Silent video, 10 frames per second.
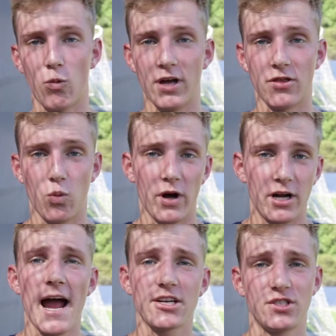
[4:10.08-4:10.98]
with what
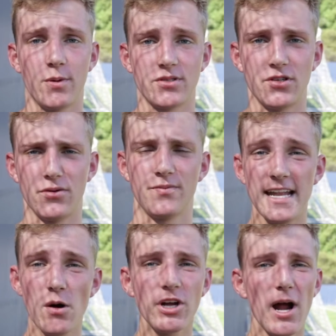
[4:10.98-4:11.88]
you're actually supposed to do.
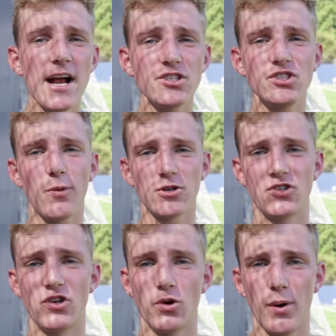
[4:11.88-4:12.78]
And now what you're actually supposed
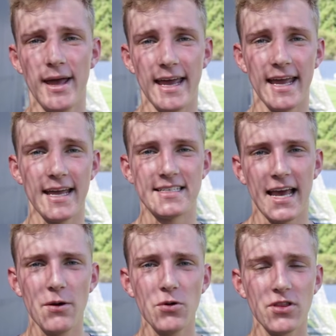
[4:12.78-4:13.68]
to do is
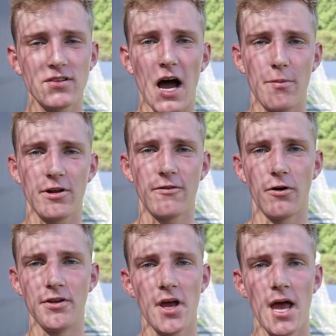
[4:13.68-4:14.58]
hit it with the top of your
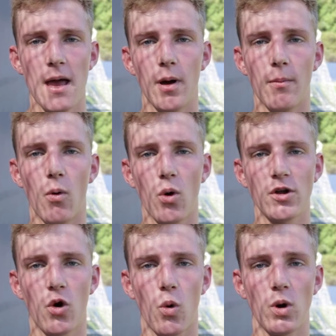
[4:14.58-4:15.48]
foot, but
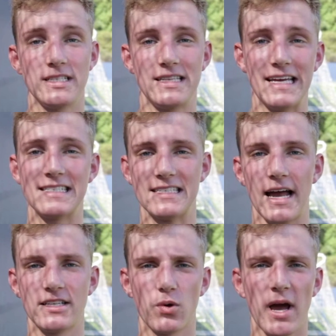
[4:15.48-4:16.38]
more towards the
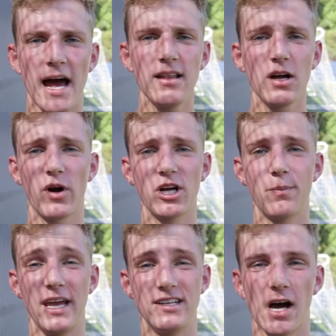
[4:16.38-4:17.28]
inside. So kind of like where your
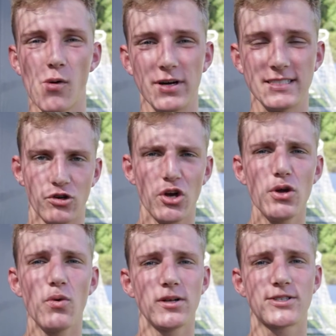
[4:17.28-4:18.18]
big toe is. I'll show
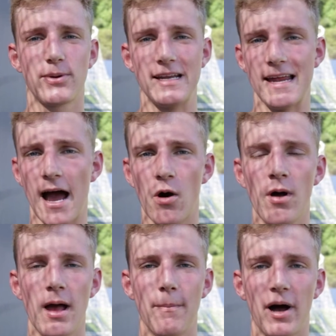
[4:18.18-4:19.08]
you on screen now,
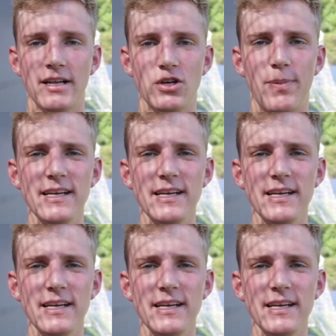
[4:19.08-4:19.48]
but you